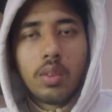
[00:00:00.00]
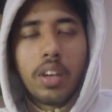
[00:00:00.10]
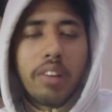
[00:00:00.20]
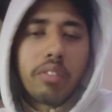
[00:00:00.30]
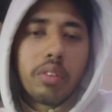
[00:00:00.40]

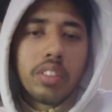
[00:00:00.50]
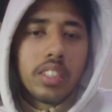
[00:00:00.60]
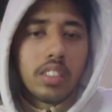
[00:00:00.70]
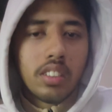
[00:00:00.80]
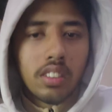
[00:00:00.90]
We have to
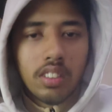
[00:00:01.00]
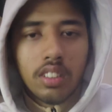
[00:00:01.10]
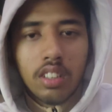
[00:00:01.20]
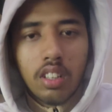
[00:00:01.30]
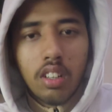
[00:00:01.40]

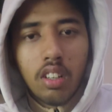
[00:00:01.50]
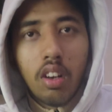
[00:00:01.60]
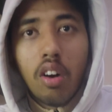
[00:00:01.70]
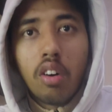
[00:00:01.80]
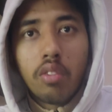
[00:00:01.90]

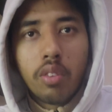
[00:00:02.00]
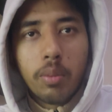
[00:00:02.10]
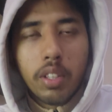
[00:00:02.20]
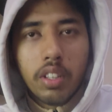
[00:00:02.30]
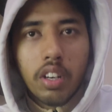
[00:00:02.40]
learn
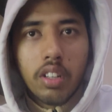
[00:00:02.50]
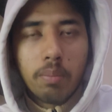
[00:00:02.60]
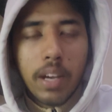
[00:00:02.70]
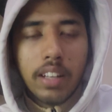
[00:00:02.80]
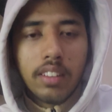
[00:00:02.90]
from other
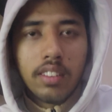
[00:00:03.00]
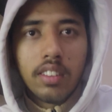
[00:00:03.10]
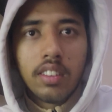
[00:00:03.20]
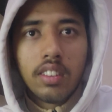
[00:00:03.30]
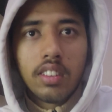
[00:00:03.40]

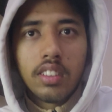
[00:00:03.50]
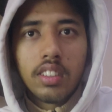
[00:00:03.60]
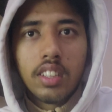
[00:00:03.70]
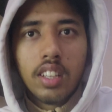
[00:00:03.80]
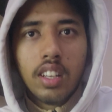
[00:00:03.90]

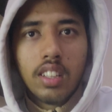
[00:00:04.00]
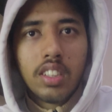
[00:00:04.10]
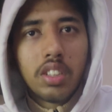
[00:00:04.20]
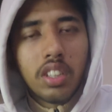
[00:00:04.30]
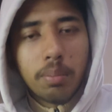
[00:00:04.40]
patterns.
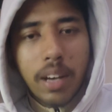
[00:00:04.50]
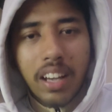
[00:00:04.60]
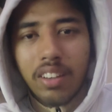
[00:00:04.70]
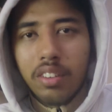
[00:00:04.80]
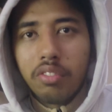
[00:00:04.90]
Study
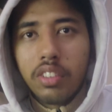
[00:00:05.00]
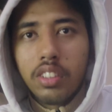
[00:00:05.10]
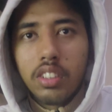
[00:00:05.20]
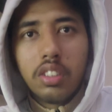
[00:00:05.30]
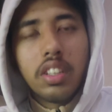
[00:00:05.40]

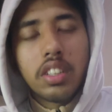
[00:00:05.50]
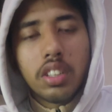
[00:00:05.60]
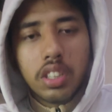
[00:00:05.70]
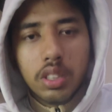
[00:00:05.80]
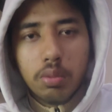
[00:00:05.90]
biographies, study
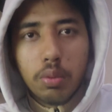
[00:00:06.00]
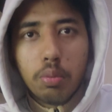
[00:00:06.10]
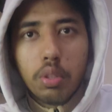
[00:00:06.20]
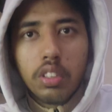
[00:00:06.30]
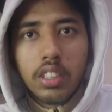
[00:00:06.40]
successful
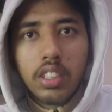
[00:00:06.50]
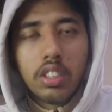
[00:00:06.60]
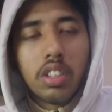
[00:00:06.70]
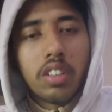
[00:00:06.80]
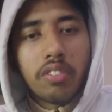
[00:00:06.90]
projects,
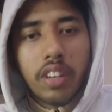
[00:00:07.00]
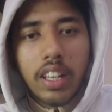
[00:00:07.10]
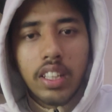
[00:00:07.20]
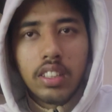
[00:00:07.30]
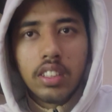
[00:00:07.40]
study
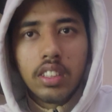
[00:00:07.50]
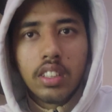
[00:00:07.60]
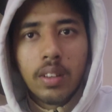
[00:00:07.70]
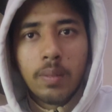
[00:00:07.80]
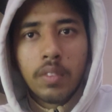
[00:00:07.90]

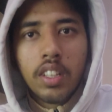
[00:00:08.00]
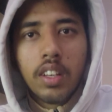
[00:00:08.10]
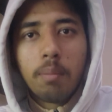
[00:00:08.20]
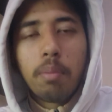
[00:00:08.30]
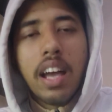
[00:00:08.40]
failures.
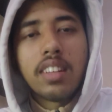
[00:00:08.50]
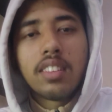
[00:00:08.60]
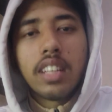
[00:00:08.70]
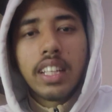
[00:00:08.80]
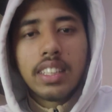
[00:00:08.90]

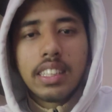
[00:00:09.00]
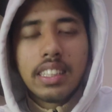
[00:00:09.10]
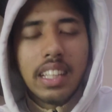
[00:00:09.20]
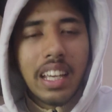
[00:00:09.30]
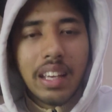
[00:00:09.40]
Pattern
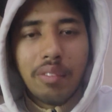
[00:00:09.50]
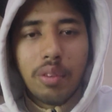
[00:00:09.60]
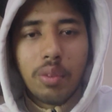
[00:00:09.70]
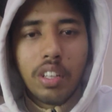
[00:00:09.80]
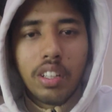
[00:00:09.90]
exist
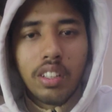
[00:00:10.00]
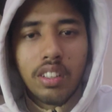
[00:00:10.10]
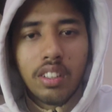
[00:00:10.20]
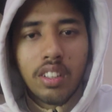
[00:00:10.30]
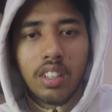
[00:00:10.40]
everywhere.
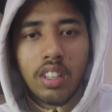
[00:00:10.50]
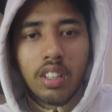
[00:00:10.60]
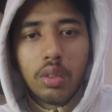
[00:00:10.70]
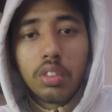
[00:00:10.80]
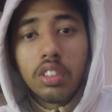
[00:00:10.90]

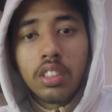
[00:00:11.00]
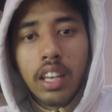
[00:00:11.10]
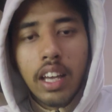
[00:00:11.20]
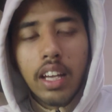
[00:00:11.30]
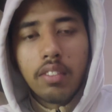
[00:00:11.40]
Users
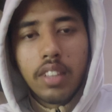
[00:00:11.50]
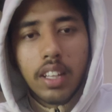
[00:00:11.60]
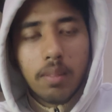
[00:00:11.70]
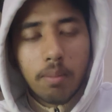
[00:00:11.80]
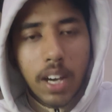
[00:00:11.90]
have
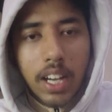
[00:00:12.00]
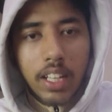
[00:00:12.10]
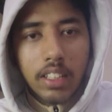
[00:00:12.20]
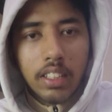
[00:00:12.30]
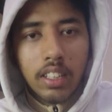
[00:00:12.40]
that
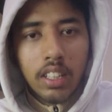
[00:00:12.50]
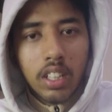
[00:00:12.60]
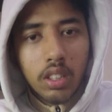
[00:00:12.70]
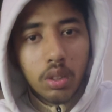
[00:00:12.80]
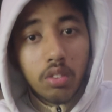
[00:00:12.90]
mind
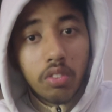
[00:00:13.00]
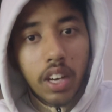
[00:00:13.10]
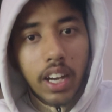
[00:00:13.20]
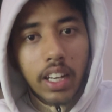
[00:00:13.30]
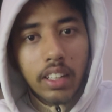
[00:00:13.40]
to
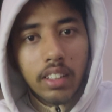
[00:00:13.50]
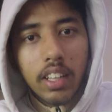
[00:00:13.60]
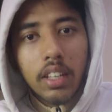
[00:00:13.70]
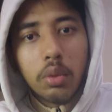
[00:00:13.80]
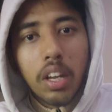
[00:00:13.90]
find
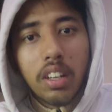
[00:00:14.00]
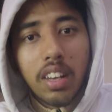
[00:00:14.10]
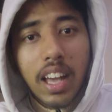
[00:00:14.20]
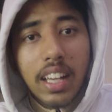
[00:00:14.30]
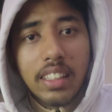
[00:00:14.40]
and to
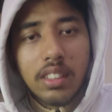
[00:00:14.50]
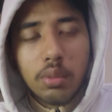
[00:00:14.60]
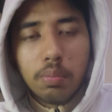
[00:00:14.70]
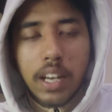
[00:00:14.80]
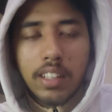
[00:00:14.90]
analyze
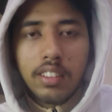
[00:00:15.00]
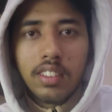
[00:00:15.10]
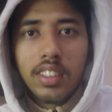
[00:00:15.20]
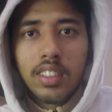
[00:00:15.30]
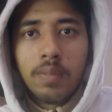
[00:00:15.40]
the
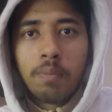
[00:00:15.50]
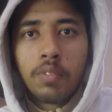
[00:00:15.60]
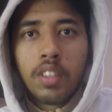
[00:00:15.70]
patterns.